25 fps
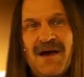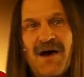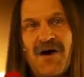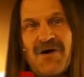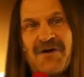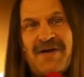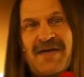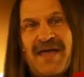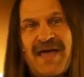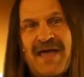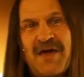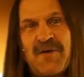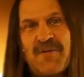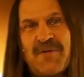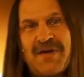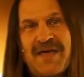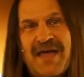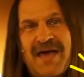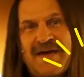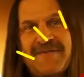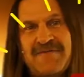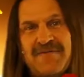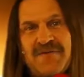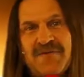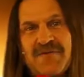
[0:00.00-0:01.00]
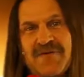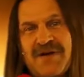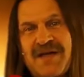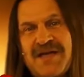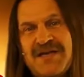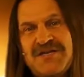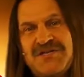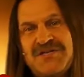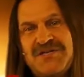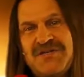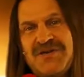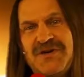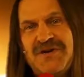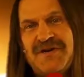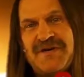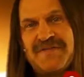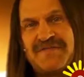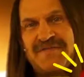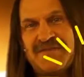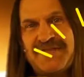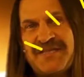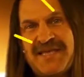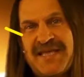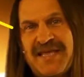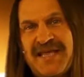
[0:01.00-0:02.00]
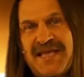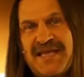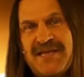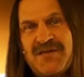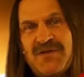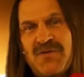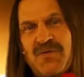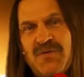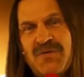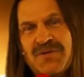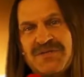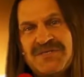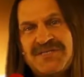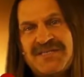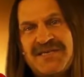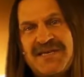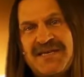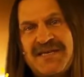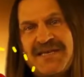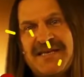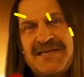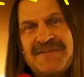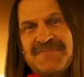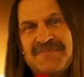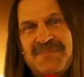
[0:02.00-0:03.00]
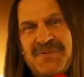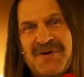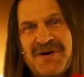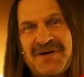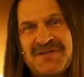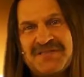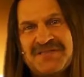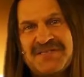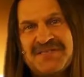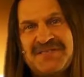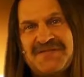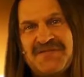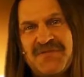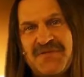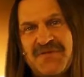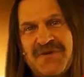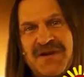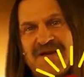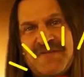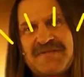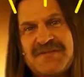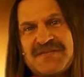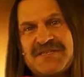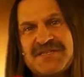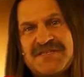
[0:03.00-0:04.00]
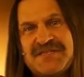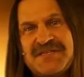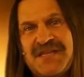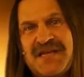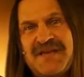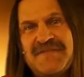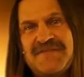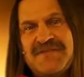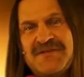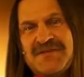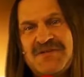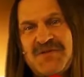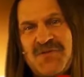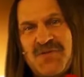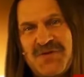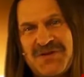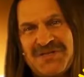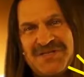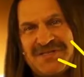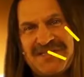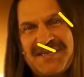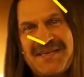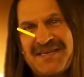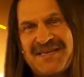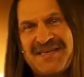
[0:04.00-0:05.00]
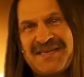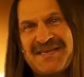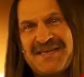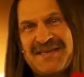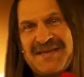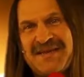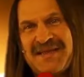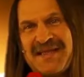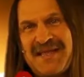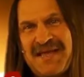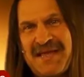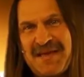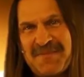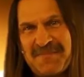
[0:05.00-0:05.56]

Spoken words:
Okay, we have a ratio of 10 quintillion pulses for every 7 quintillion